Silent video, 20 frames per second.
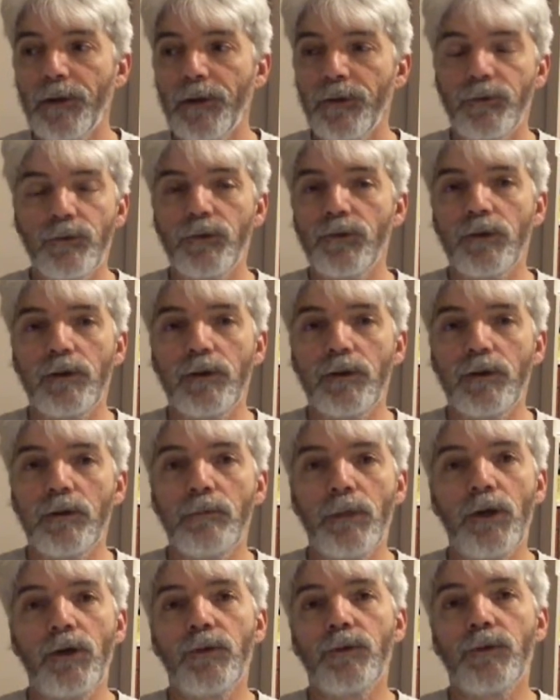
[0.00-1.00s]
to know
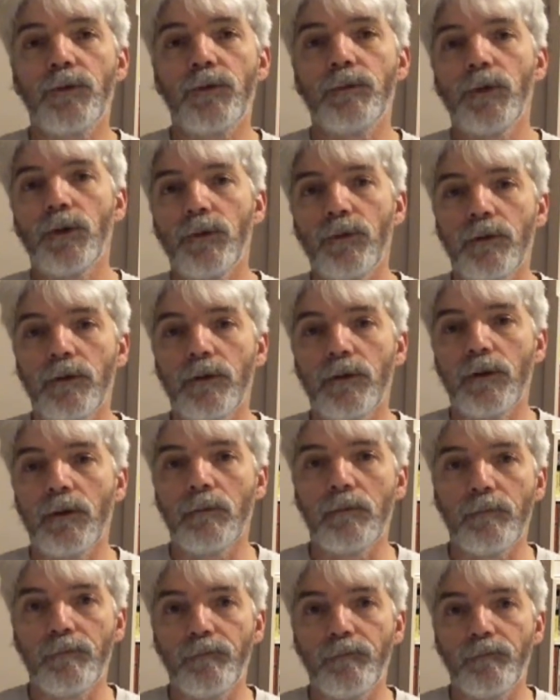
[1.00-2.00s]
why they didn't
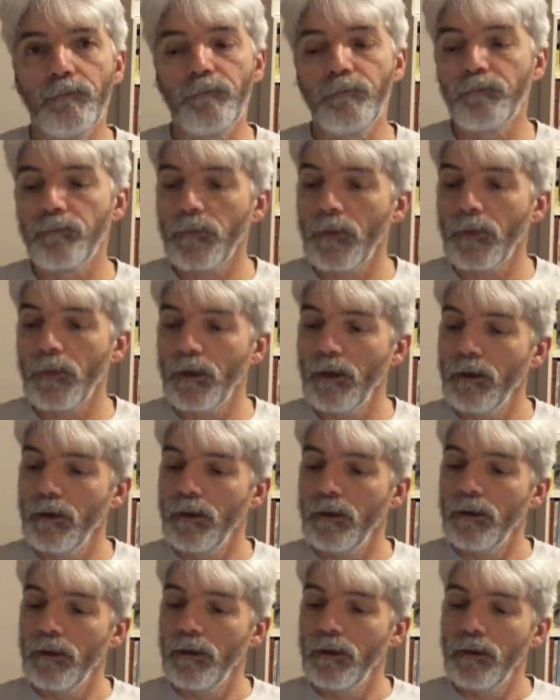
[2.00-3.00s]
record it?
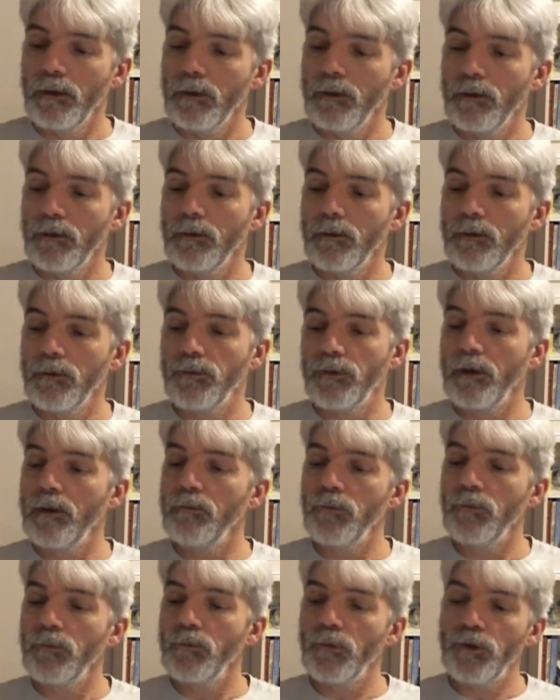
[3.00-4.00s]
Because it was
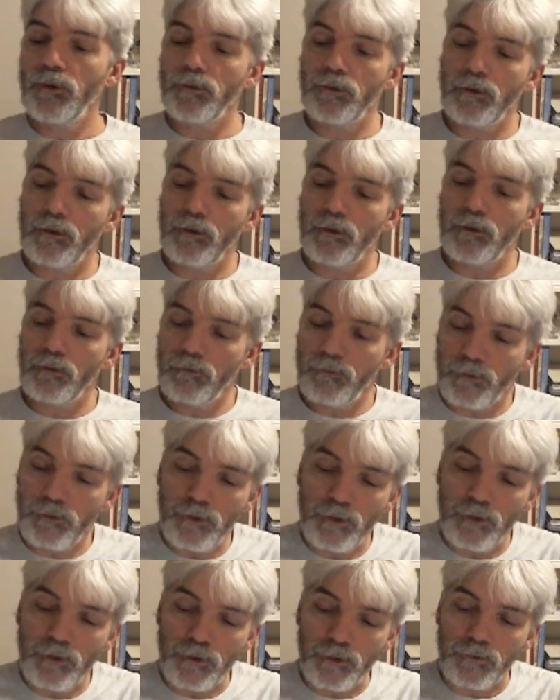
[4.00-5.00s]
an embarrassment
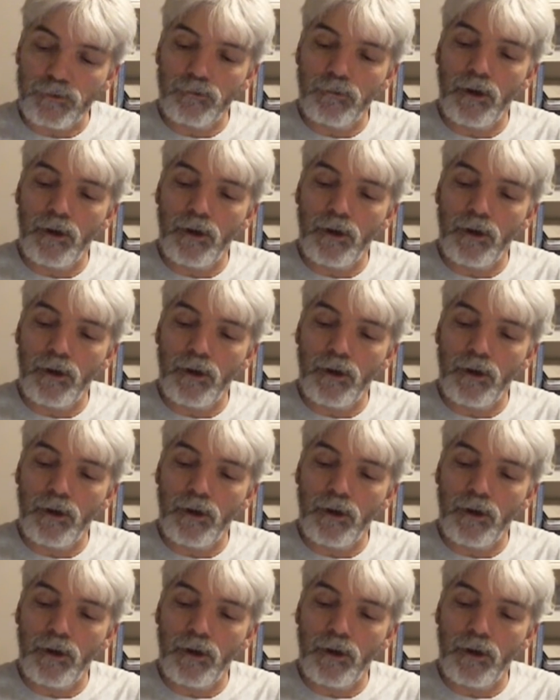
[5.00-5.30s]
to them.